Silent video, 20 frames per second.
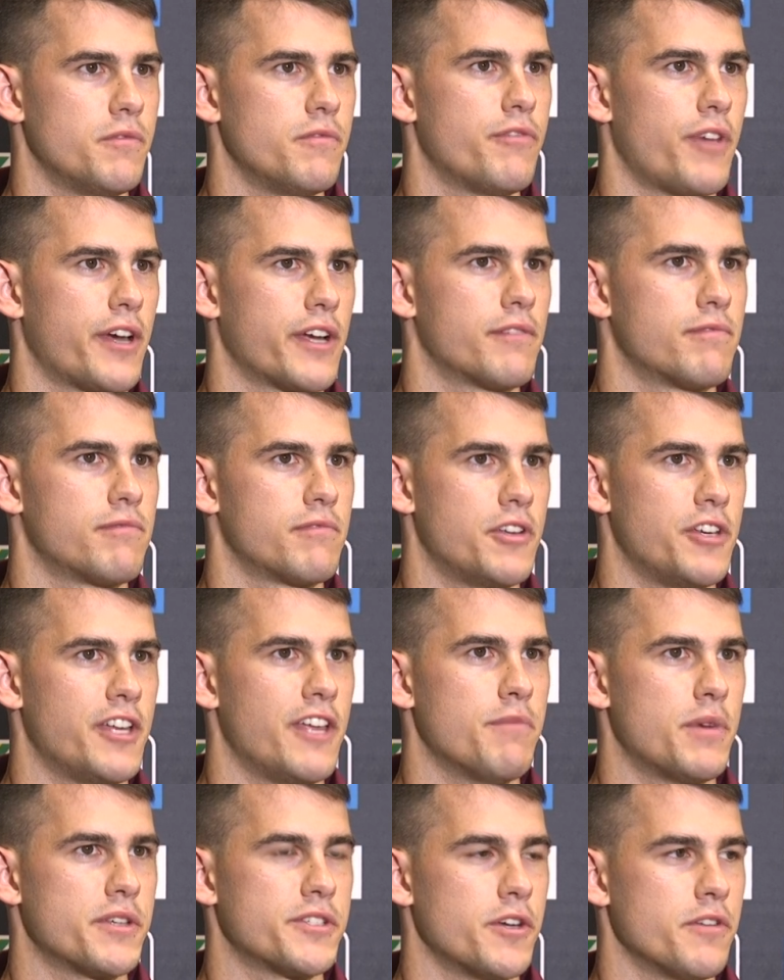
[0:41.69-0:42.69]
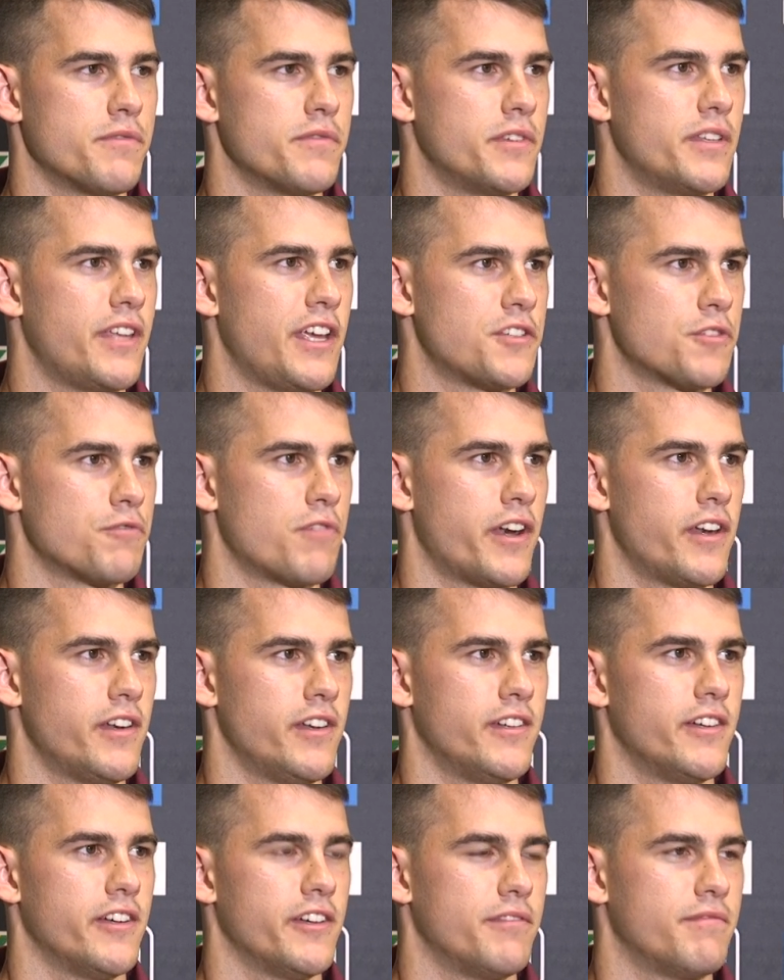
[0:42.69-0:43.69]
if I could give myself a decent run at
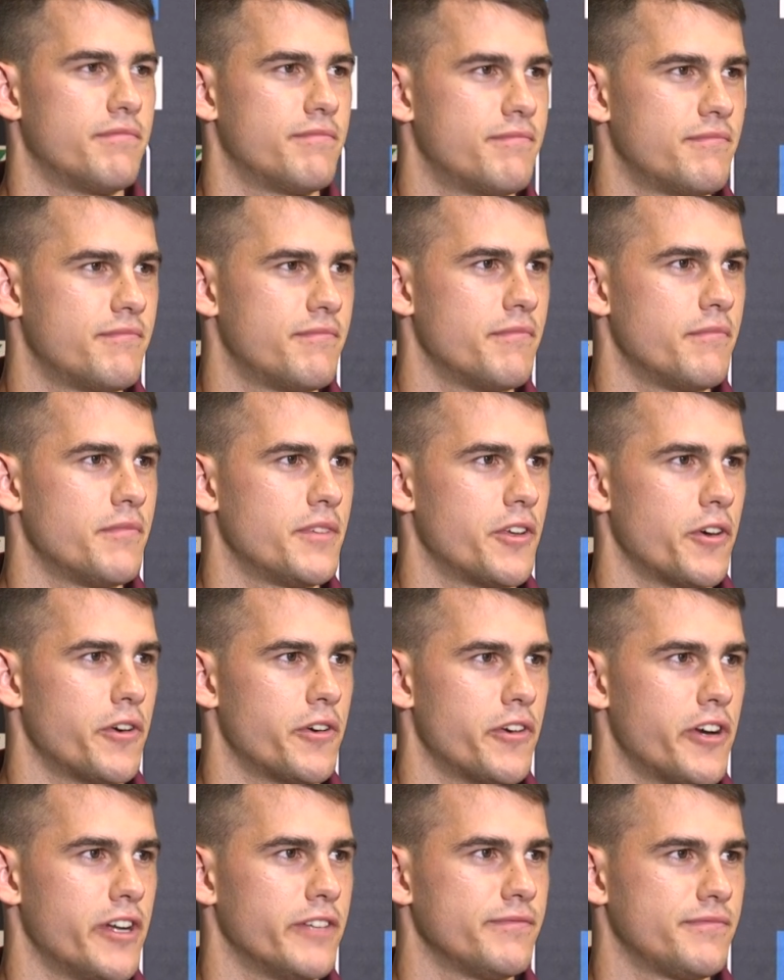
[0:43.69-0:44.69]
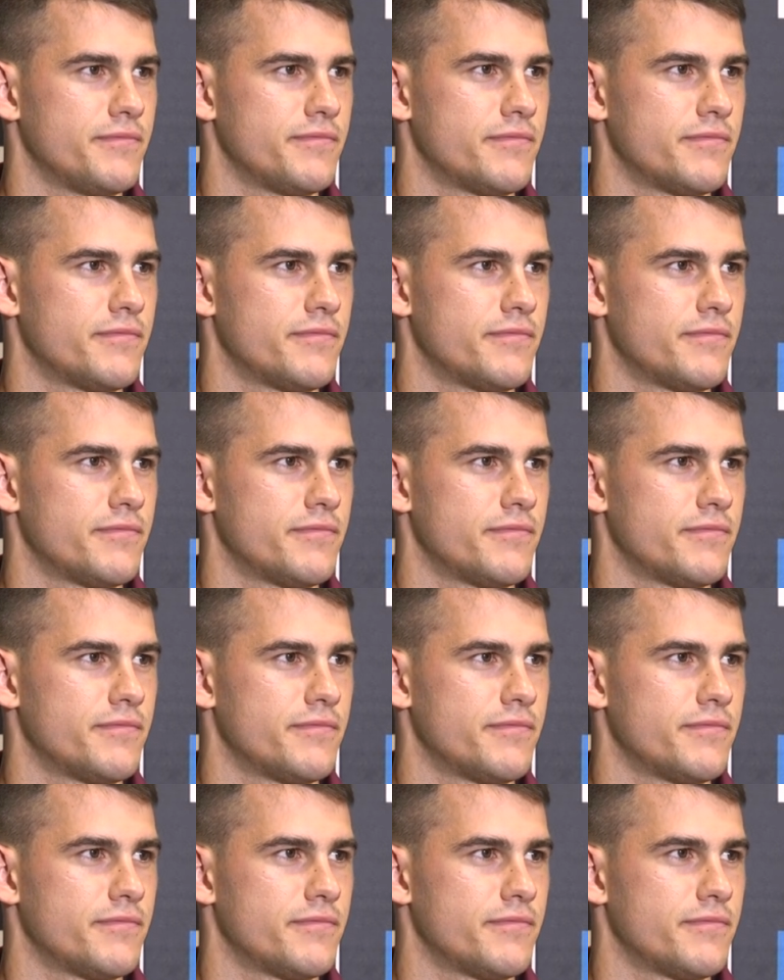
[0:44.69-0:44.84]
it, I'd go all right.